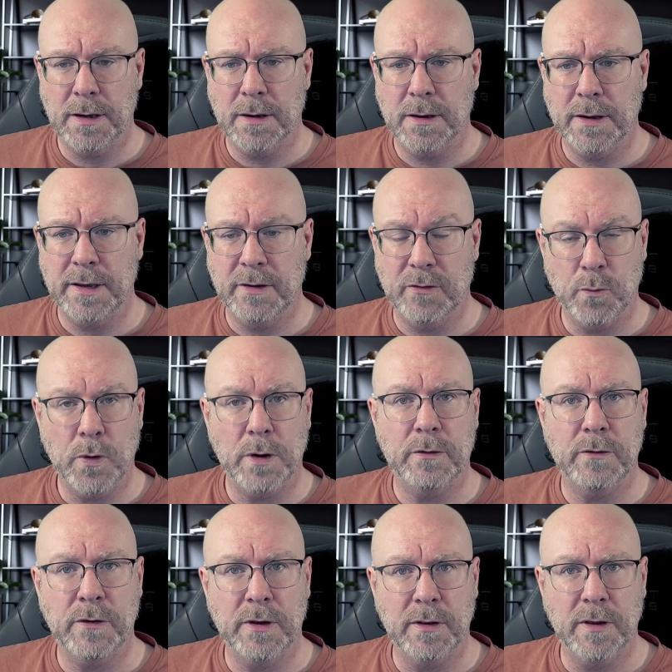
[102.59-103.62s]
is
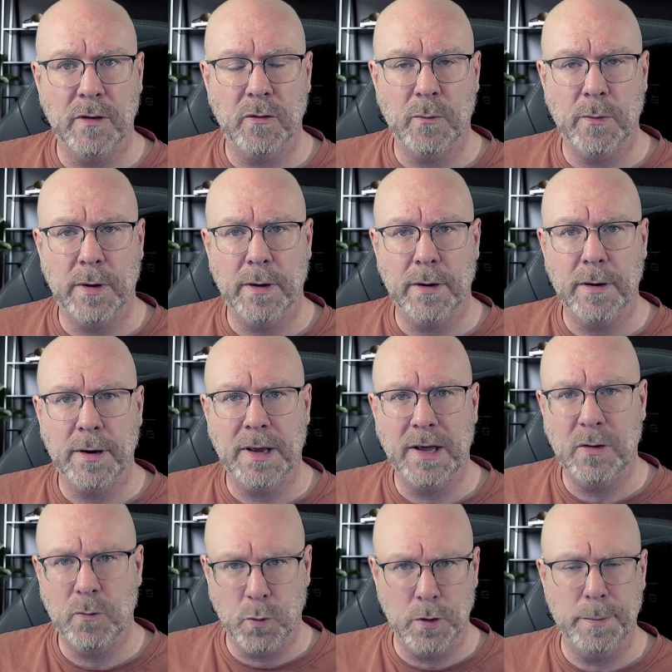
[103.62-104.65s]
watching this one, it
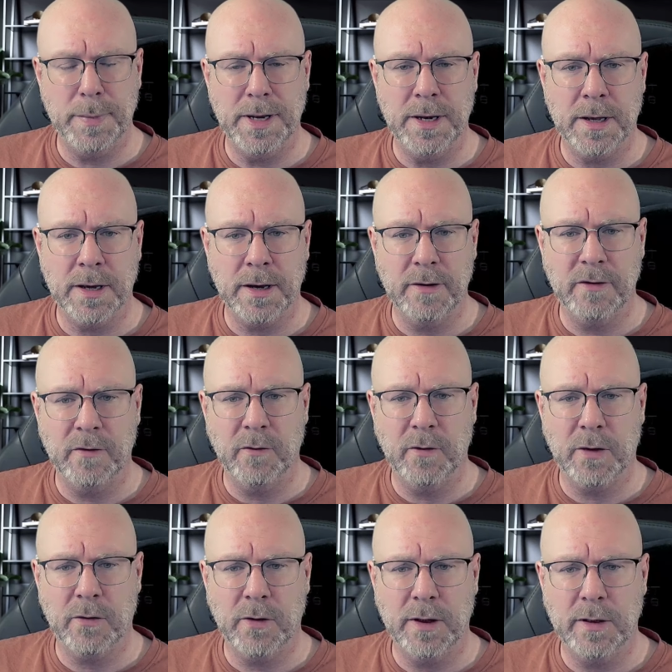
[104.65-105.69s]
would be nice if I
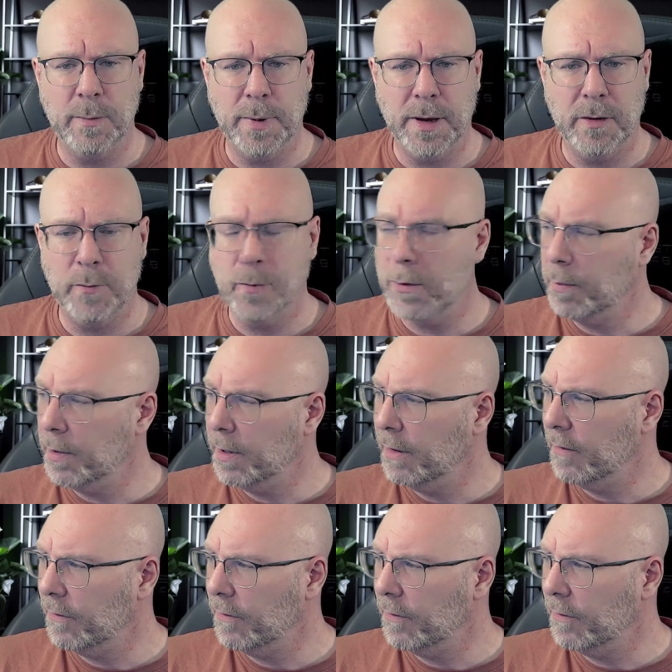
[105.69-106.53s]
create the page properties,